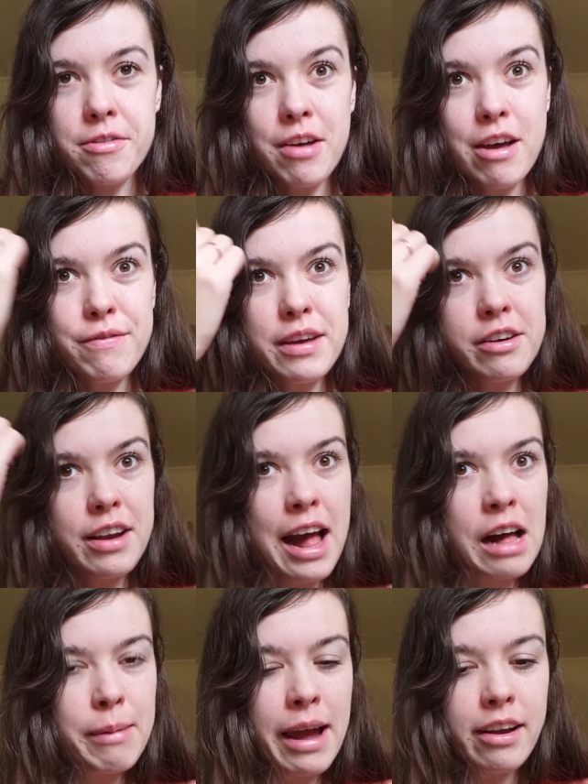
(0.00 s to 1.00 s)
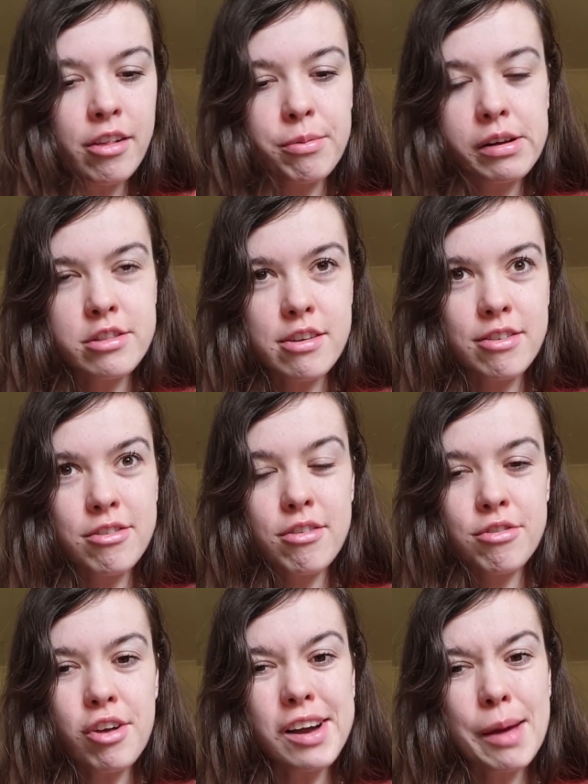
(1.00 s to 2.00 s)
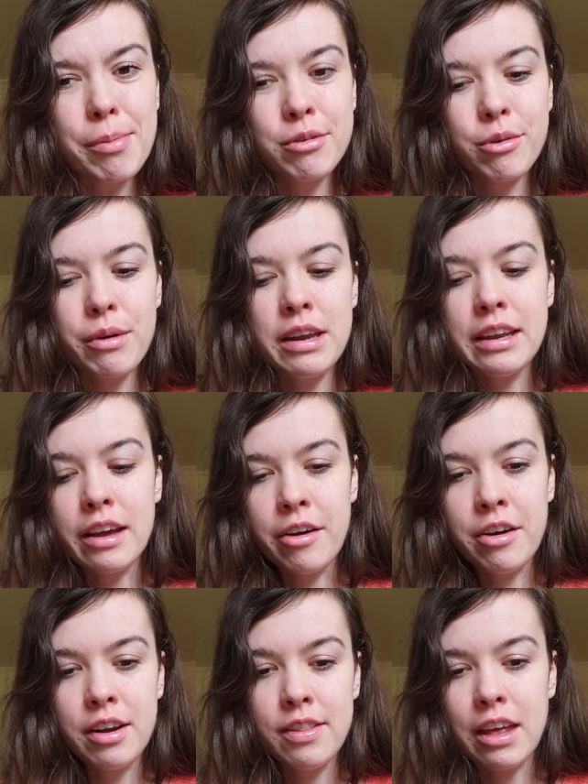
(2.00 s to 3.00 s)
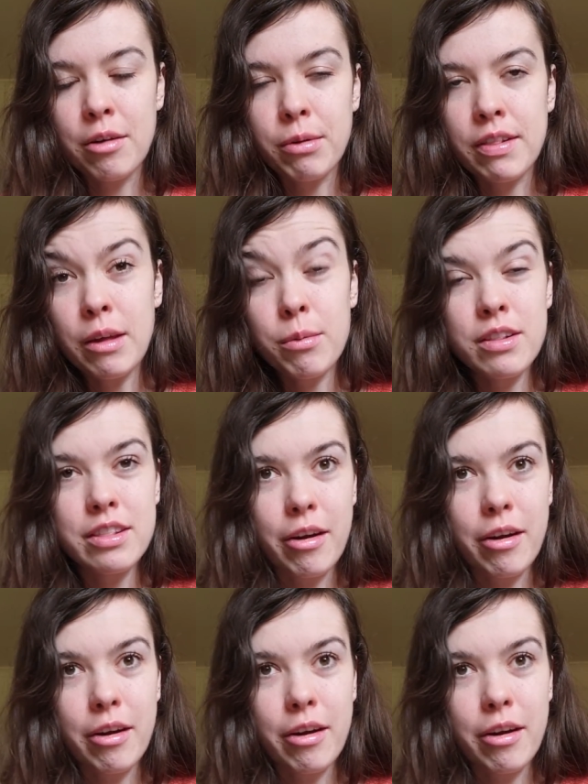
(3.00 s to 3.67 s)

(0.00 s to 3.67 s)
So I figured I might as well just stock up on green yarn, and then when they want